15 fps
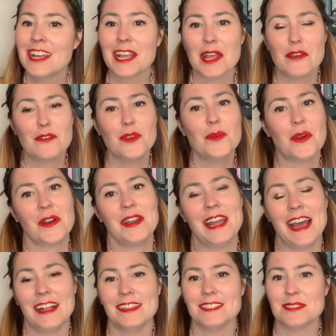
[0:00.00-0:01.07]
if you are an
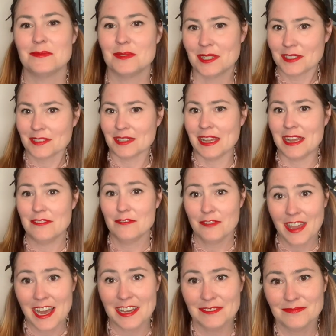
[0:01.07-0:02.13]
Alice in Wonderland
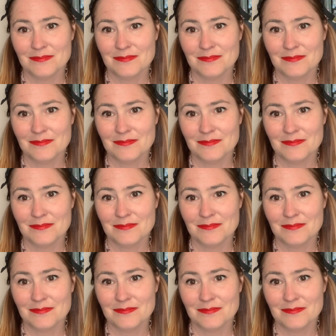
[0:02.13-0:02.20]
fan.